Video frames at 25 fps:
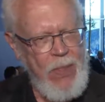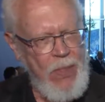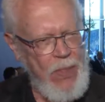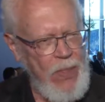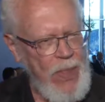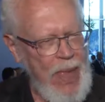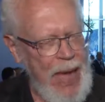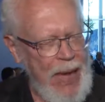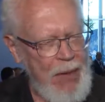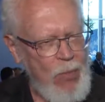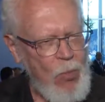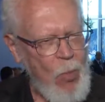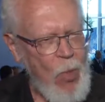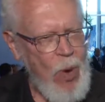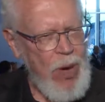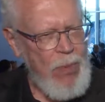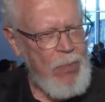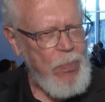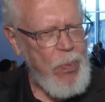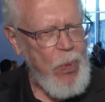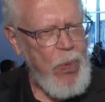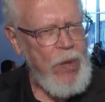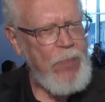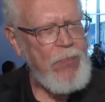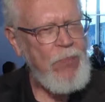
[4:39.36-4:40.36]
that
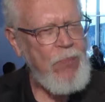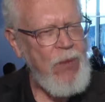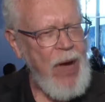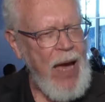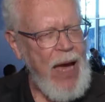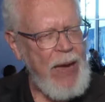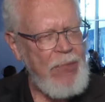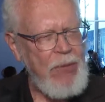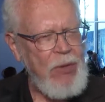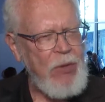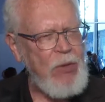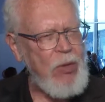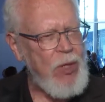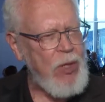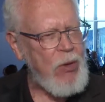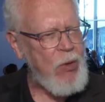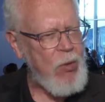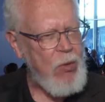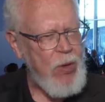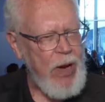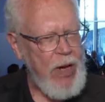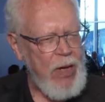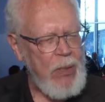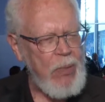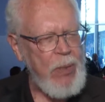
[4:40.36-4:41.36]
1.5 is
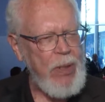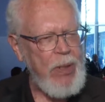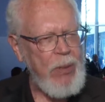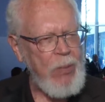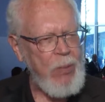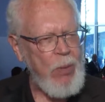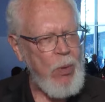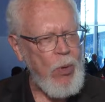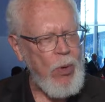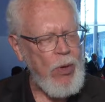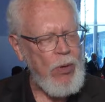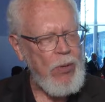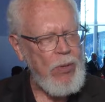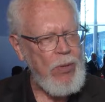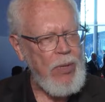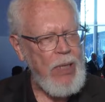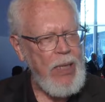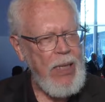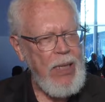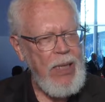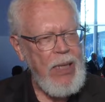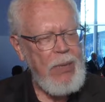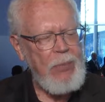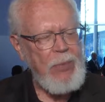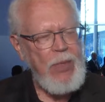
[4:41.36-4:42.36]
incredibly important
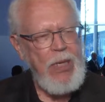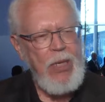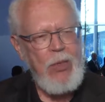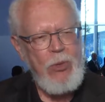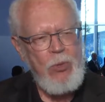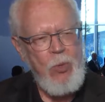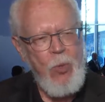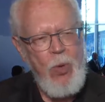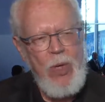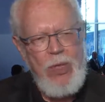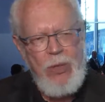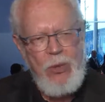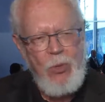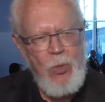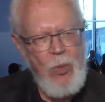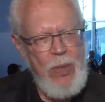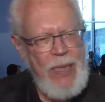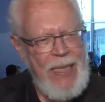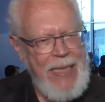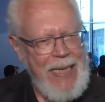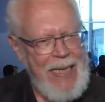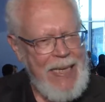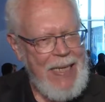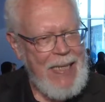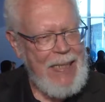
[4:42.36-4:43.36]
because once
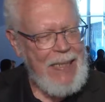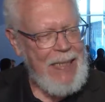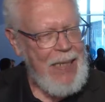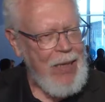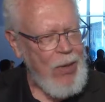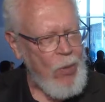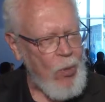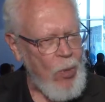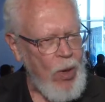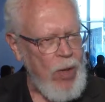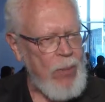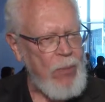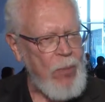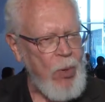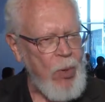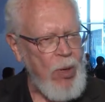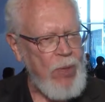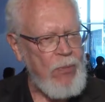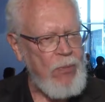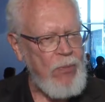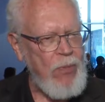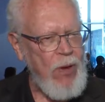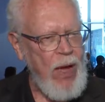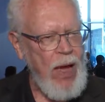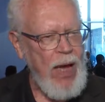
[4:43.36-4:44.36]
we hit
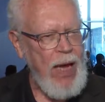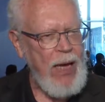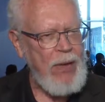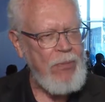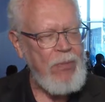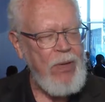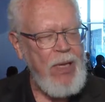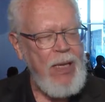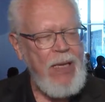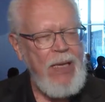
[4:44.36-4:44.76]
1.5,